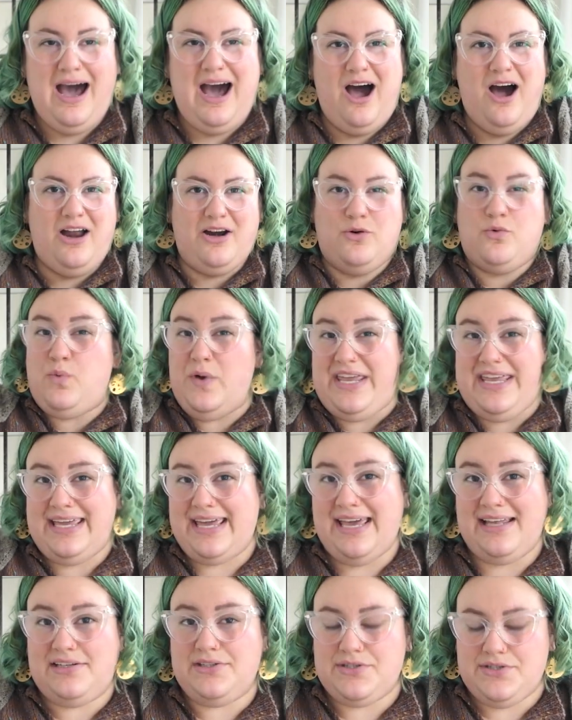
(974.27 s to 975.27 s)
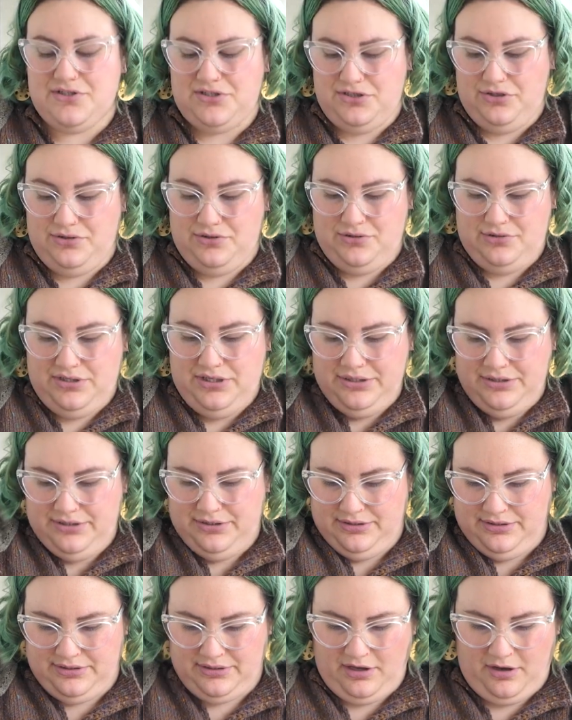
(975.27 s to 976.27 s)
on a weekend soon,
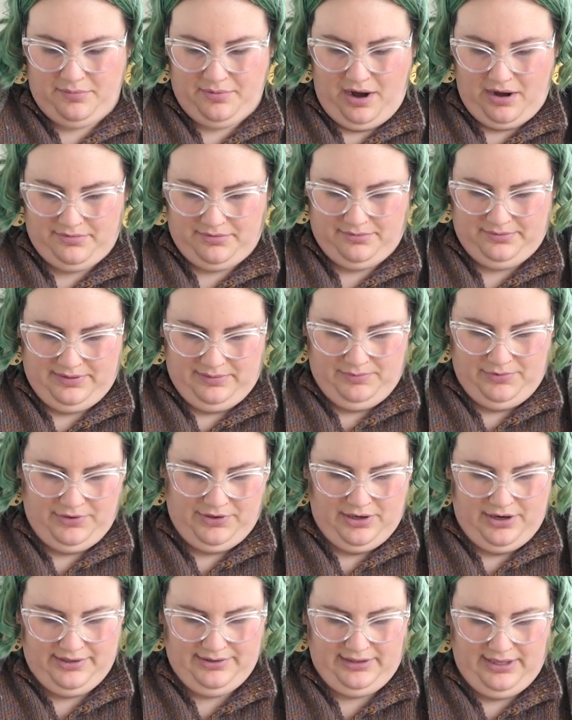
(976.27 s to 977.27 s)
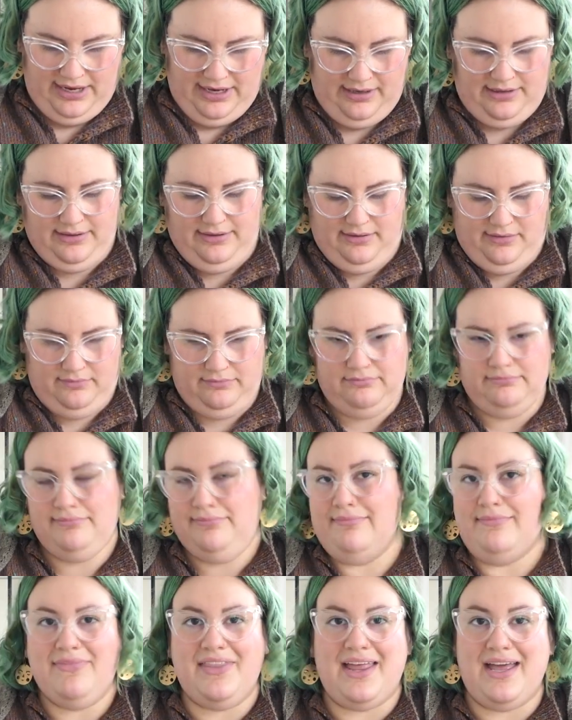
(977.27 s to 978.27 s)
I'll probably put on like,
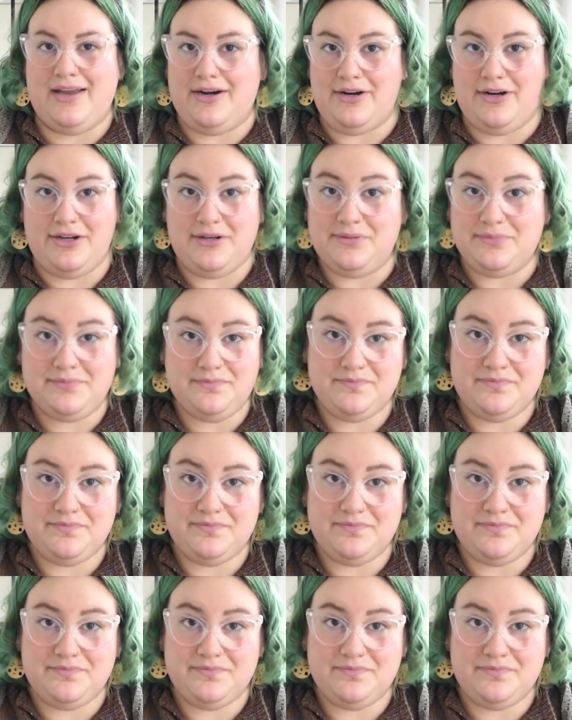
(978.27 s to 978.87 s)
I don't know,